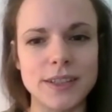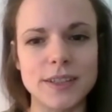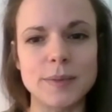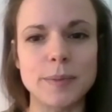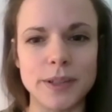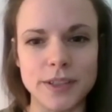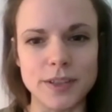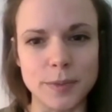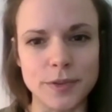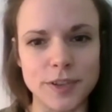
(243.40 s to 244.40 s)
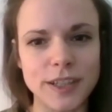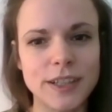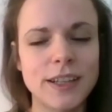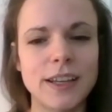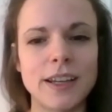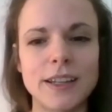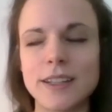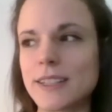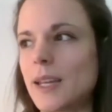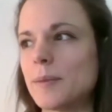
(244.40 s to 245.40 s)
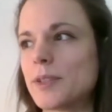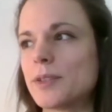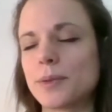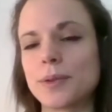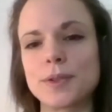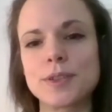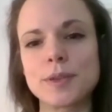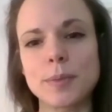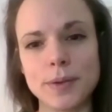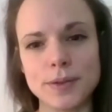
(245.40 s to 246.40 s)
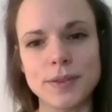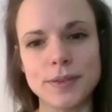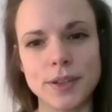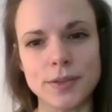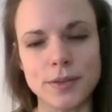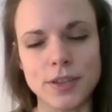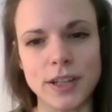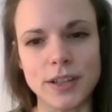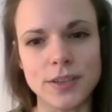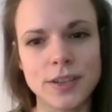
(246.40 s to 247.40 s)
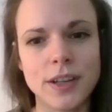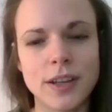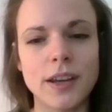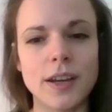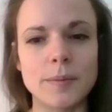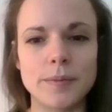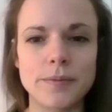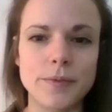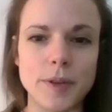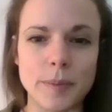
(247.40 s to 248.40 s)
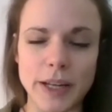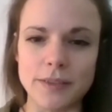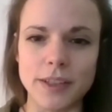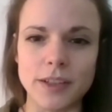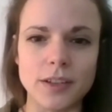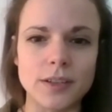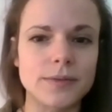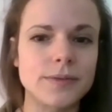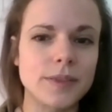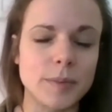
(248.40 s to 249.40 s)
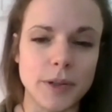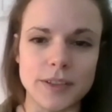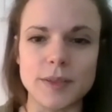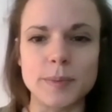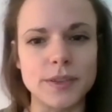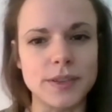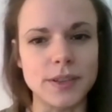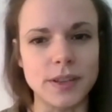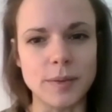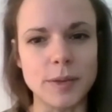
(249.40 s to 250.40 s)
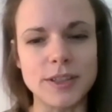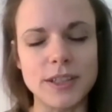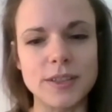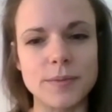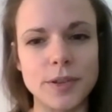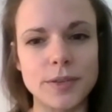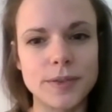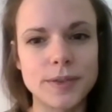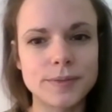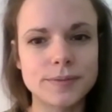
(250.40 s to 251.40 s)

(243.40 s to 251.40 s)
is participatory and it's aimed towards positive social change for the benefit of the participants and the communities involved.